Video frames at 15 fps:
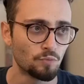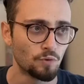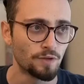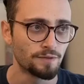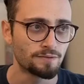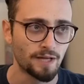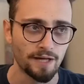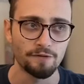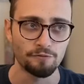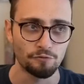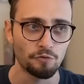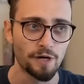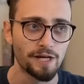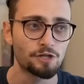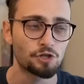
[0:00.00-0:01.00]
would kind of
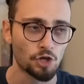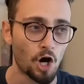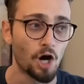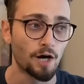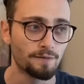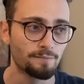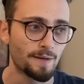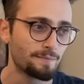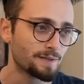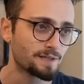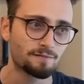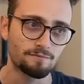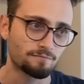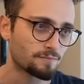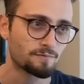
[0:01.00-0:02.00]
rage on, maybe